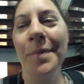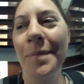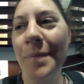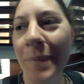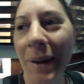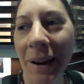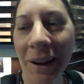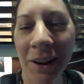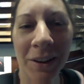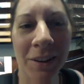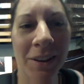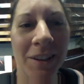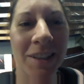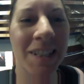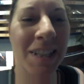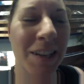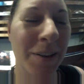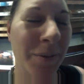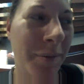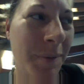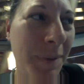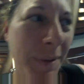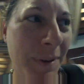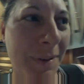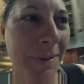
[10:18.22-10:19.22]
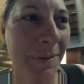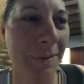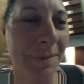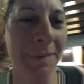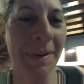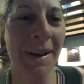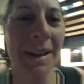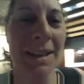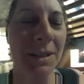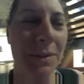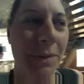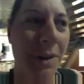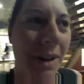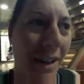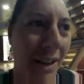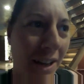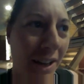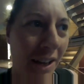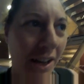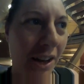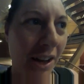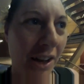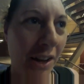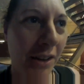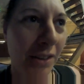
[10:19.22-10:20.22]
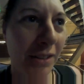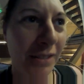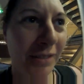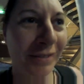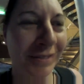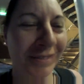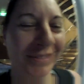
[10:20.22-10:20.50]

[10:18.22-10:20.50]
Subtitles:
Back on the ship, back to work again.